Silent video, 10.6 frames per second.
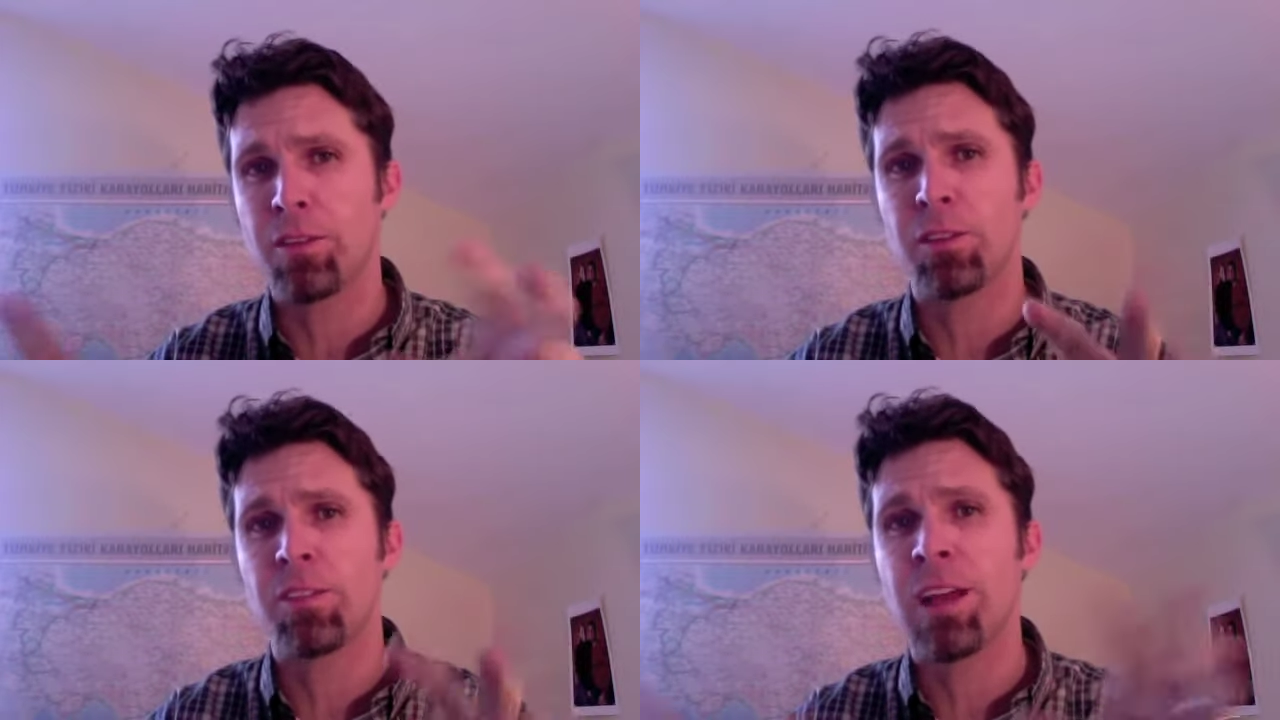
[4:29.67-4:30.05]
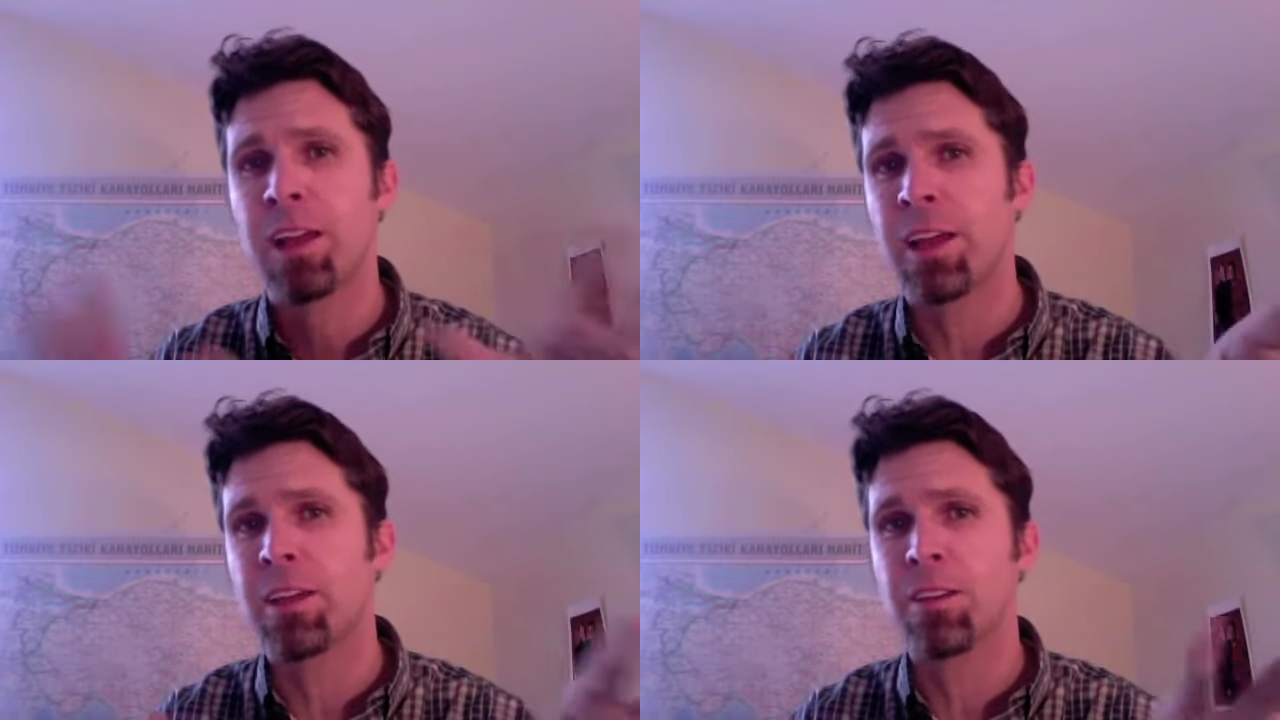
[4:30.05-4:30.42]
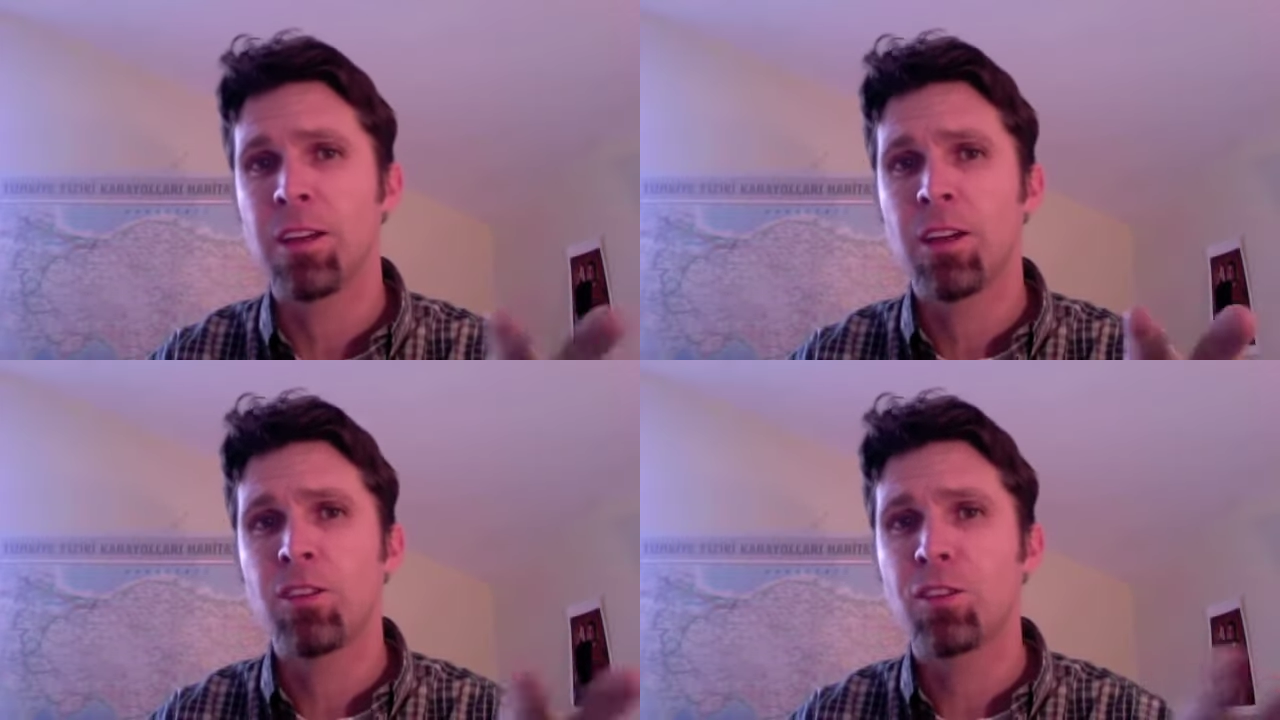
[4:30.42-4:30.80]
So it's not like
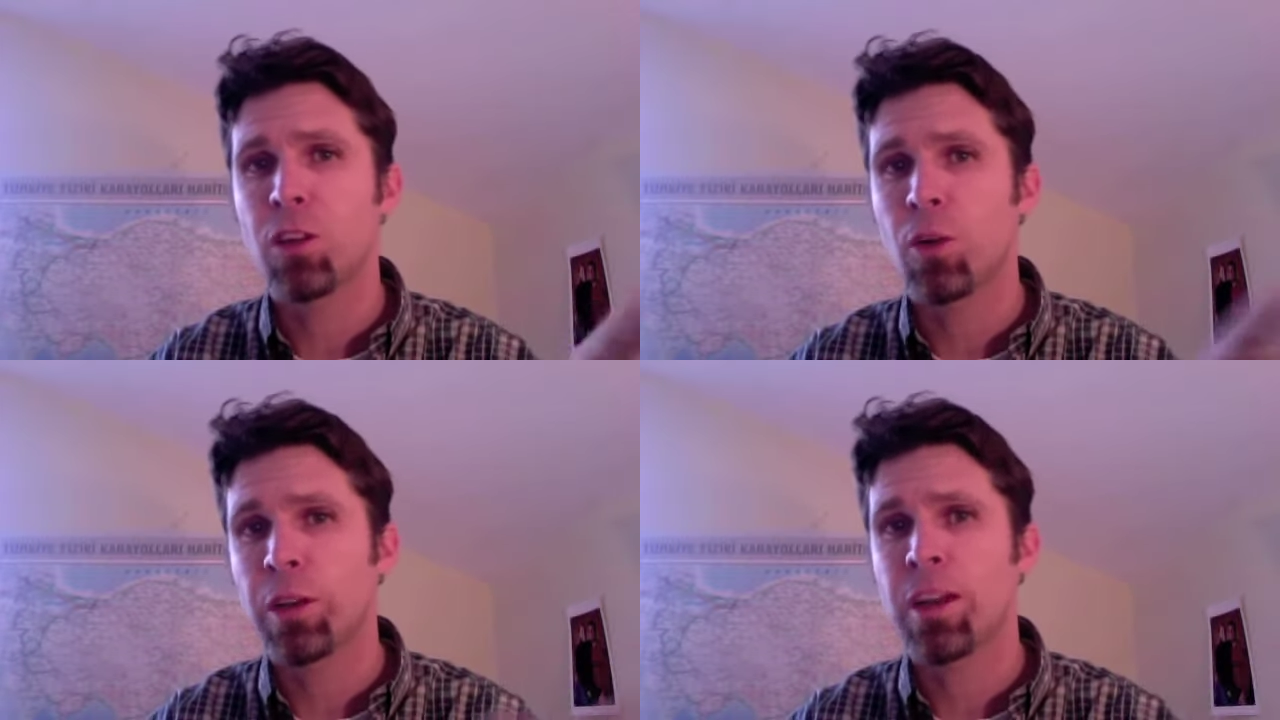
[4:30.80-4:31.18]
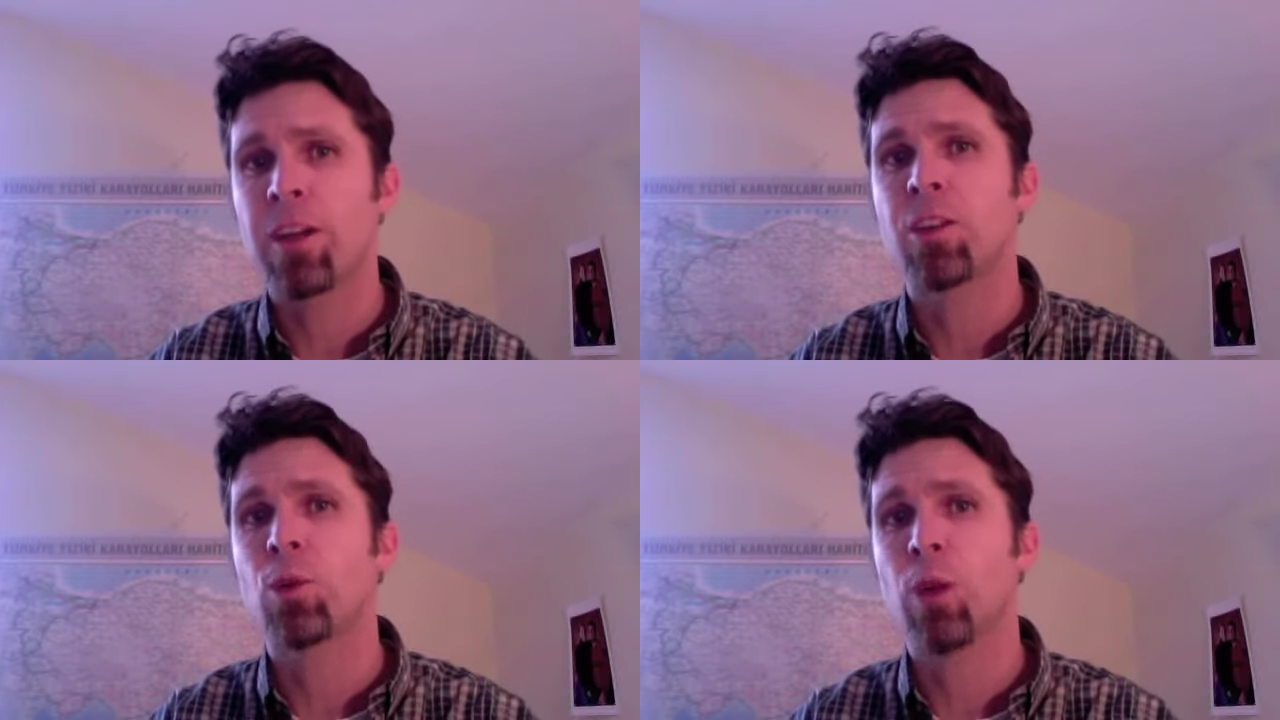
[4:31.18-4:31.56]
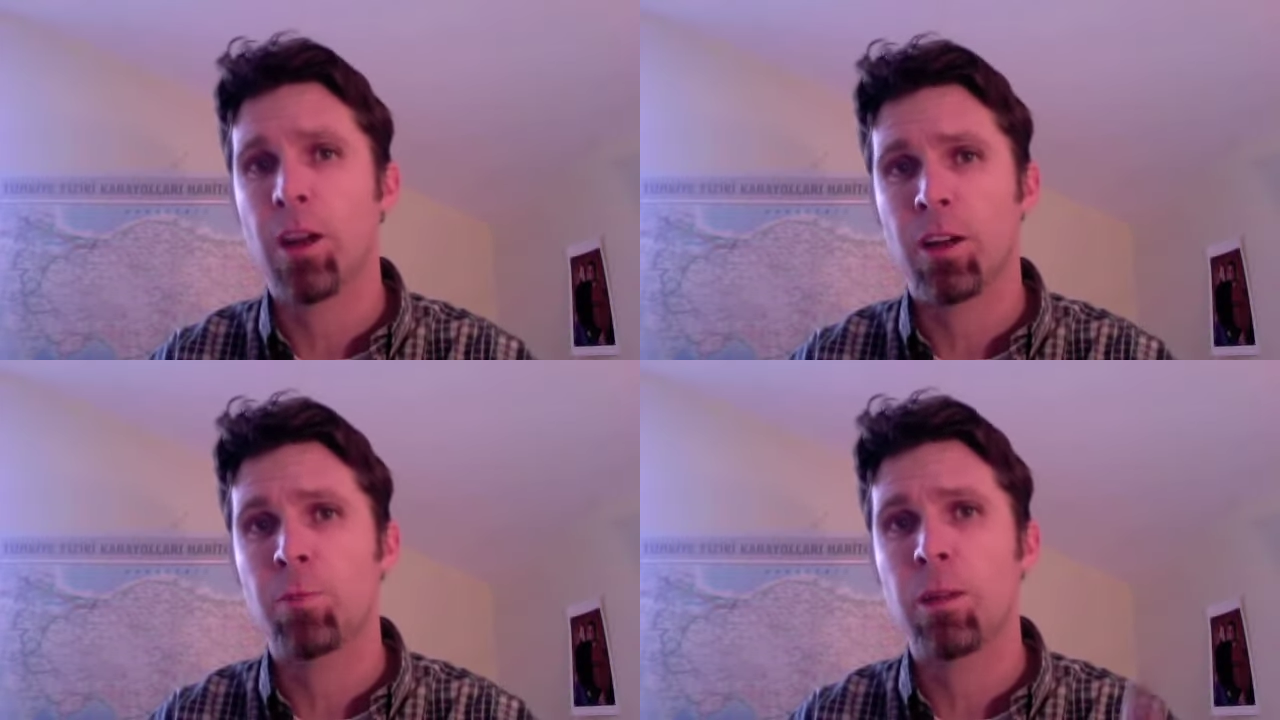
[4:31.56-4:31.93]
slowing down your
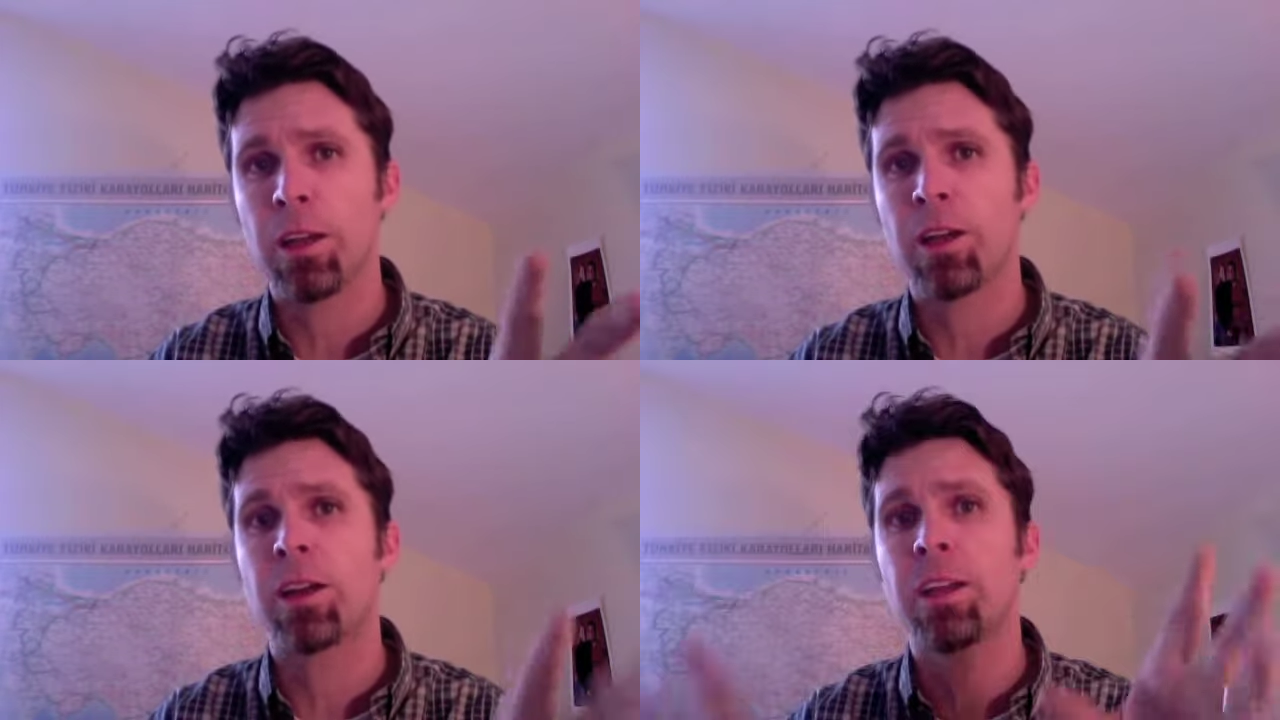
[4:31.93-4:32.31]
record player.